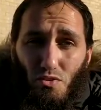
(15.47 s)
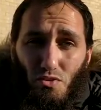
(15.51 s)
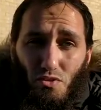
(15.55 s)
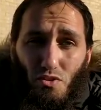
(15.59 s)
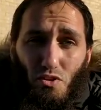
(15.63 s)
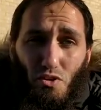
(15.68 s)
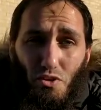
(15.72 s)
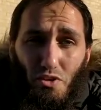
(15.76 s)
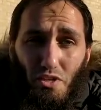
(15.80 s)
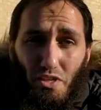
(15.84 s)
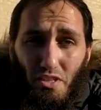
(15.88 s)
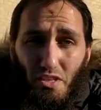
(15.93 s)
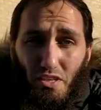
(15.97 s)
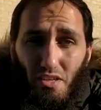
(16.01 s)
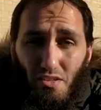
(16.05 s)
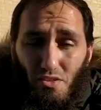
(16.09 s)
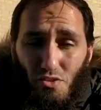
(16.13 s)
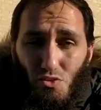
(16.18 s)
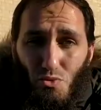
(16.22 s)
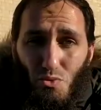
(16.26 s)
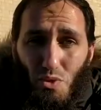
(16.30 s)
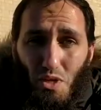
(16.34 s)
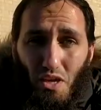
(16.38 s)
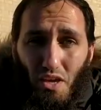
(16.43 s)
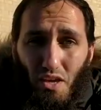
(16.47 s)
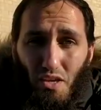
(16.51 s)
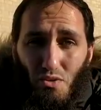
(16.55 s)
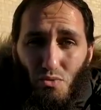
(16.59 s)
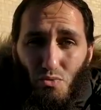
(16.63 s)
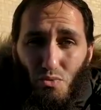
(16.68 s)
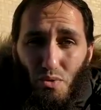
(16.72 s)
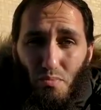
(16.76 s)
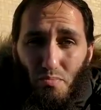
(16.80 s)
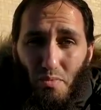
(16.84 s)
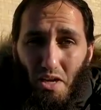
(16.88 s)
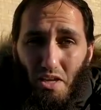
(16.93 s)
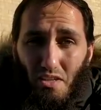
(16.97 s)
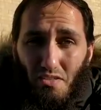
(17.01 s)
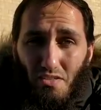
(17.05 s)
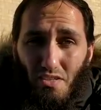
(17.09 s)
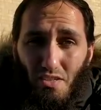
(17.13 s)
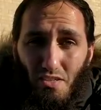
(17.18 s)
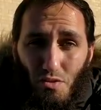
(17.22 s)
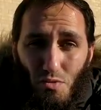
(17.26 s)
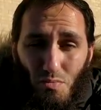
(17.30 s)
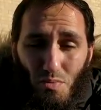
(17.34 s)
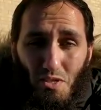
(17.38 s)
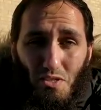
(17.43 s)
Currently, this weekend, we met
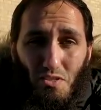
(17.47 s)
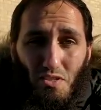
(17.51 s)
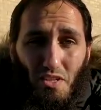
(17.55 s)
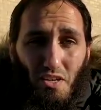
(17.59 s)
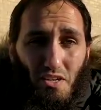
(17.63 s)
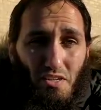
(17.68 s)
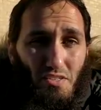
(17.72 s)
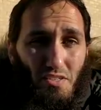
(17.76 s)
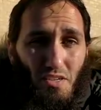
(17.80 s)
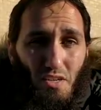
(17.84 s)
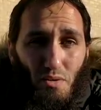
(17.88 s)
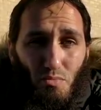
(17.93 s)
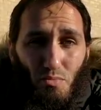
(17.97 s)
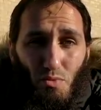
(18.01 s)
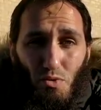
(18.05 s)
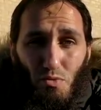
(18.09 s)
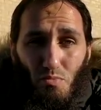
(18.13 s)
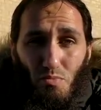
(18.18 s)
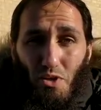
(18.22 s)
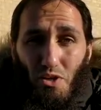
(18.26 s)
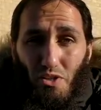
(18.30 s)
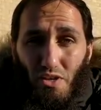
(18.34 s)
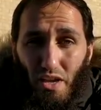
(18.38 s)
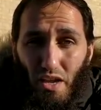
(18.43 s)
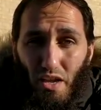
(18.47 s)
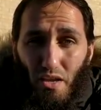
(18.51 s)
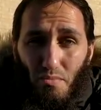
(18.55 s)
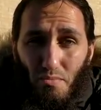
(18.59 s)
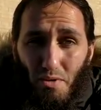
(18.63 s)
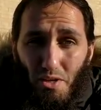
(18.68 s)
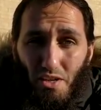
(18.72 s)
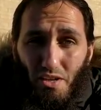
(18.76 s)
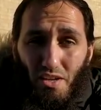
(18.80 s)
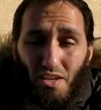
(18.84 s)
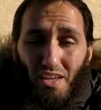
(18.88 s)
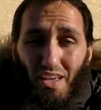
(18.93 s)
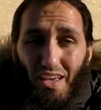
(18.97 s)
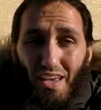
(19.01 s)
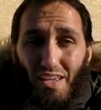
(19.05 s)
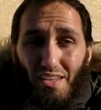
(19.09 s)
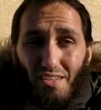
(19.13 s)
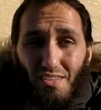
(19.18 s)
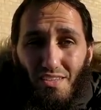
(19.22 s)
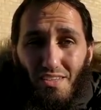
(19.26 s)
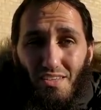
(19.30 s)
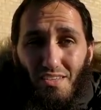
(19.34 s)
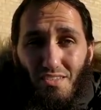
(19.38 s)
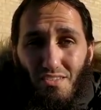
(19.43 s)
and spent a lot of time with Brother Aymen,
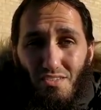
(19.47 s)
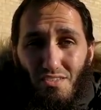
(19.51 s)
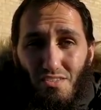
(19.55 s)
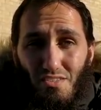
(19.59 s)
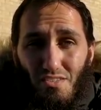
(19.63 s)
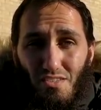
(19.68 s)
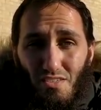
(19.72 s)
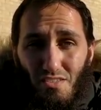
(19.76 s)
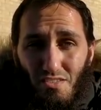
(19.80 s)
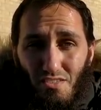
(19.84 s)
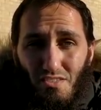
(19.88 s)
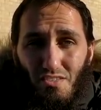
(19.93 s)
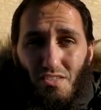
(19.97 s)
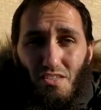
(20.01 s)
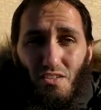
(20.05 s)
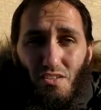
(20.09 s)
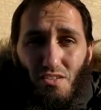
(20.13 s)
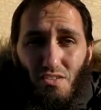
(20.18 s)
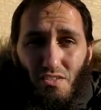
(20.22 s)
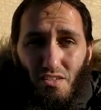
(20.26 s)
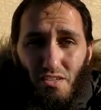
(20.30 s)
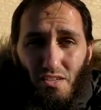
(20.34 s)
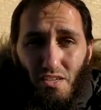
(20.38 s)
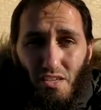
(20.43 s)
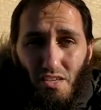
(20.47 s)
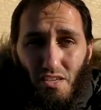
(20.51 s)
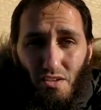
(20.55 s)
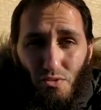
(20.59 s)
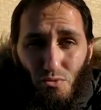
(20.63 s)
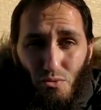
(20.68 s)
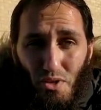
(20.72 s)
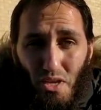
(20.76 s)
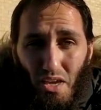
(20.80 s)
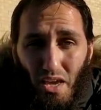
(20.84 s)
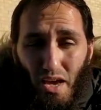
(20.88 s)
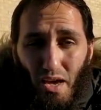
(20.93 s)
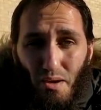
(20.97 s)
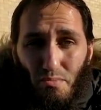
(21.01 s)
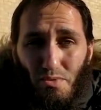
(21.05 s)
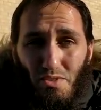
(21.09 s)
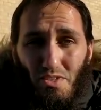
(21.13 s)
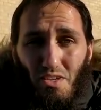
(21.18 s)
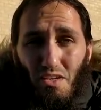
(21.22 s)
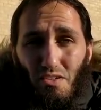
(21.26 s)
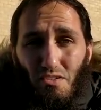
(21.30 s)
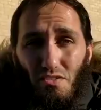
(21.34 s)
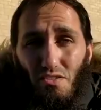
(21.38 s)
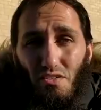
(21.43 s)
and he is still in a rehab
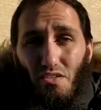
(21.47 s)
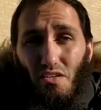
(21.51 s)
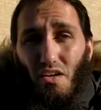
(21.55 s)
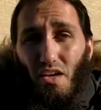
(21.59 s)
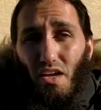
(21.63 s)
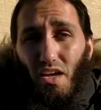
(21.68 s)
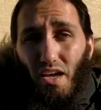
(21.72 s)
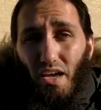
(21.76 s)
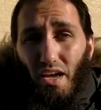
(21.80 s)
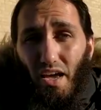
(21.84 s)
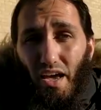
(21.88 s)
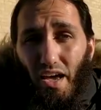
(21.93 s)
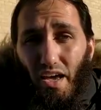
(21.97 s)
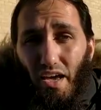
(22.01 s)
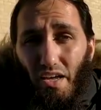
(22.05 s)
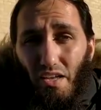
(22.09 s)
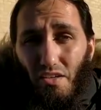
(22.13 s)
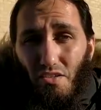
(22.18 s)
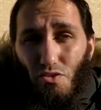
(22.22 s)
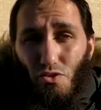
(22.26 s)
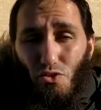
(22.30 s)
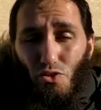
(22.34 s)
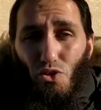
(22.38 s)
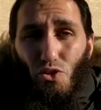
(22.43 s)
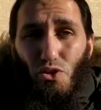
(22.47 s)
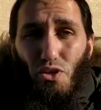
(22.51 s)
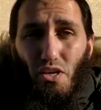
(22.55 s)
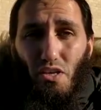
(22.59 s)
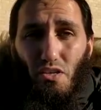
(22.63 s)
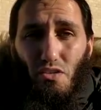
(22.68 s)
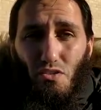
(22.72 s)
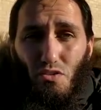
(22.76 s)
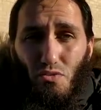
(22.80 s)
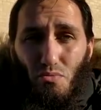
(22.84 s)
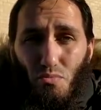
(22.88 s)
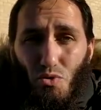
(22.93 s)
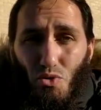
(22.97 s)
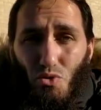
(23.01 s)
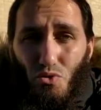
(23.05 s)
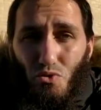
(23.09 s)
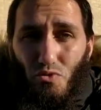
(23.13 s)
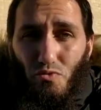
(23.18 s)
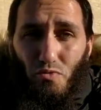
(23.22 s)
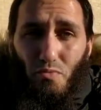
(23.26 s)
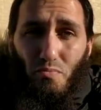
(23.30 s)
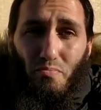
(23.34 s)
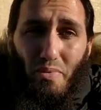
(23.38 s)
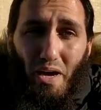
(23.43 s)
center and looking to
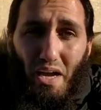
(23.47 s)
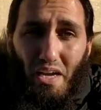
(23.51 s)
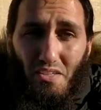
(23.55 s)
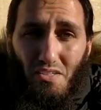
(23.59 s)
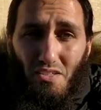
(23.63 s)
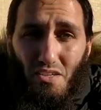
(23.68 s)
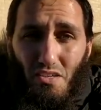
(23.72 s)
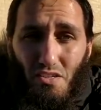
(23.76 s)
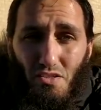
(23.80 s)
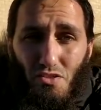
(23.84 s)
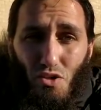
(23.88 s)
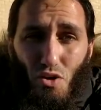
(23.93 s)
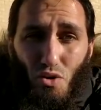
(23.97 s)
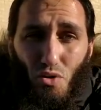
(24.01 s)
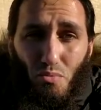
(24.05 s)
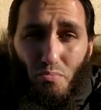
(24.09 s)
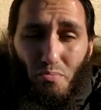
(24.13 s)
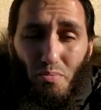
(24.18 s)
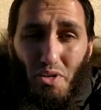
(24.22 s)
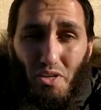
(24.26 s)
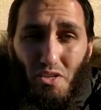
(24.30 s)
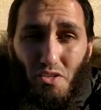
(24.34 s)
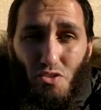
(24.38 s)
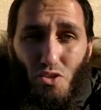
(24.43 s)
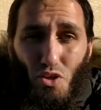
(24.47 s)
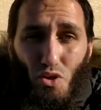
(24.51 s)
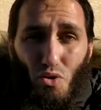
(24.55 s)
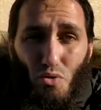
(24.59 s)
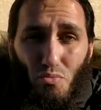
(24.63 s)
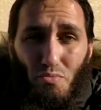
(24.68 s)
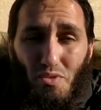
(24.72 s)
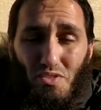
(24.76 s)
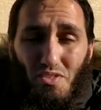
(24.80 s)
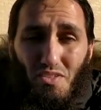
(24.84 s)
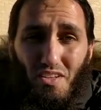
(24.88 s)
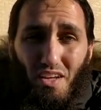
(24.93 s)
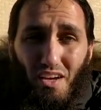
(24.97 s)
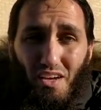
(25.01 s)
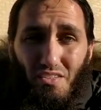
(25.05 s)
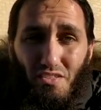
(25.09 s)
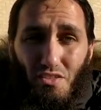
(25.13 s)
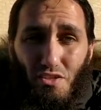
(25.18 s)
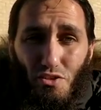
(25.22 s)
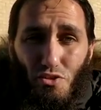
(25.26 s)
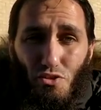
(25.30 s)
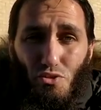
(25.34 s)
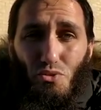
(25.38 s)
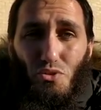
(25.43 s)
move back to his home, but his home is not
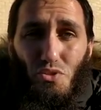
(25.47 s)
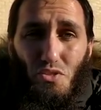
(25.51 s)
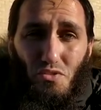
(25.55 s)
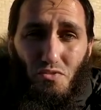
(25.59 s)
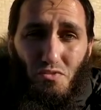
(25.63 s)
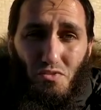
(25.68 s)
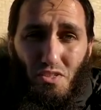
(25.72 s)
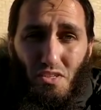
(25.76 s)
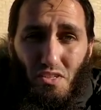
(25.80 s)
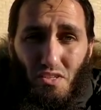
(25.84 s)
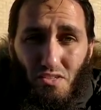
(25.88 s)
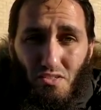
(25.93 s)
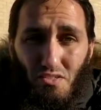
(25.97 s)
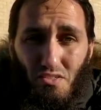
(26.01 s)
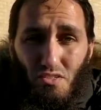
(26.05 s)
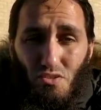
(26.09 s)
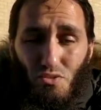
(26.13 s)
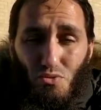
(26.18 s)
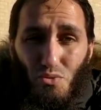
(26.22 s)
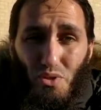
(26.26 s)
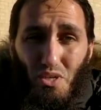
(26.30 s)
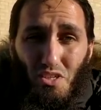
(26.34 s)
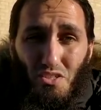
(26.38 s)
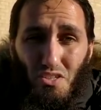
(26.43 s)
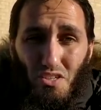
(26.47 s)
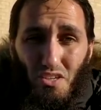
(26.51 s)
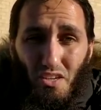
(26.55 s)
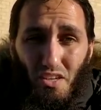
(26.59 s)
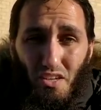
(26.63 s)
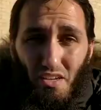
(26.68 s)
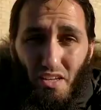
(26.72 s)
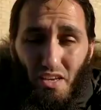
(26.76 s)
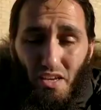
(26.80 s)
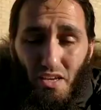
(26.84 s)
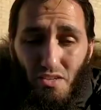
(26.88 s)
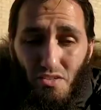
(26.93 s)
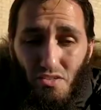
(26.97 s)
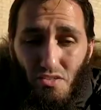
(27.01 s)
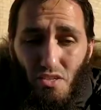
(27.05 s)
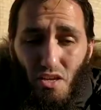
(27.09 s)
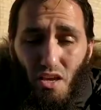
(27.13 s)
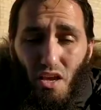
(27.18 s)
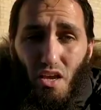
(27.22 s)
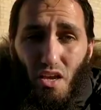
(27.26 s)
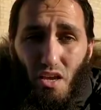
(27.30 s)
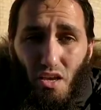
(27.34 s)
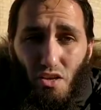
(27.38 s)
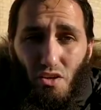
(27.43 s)
conducive to his situation, and his
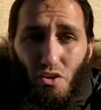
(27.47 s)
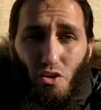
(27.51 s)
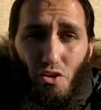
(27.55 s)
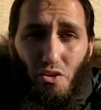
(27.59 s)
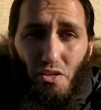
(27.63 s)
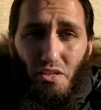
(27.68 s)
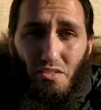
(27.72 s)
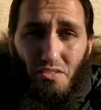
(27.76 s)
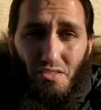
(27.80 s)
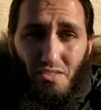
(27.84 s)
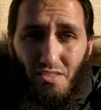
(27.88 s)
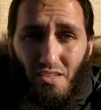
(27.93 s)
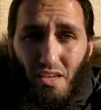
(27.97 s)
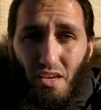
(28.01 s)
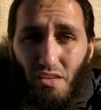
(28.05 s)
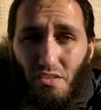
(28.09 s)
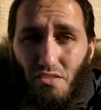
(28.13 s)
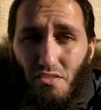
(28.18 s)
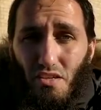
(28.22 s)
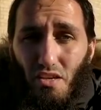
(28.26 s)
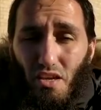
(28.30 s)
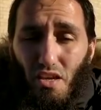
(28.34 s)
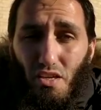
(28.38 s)
current state.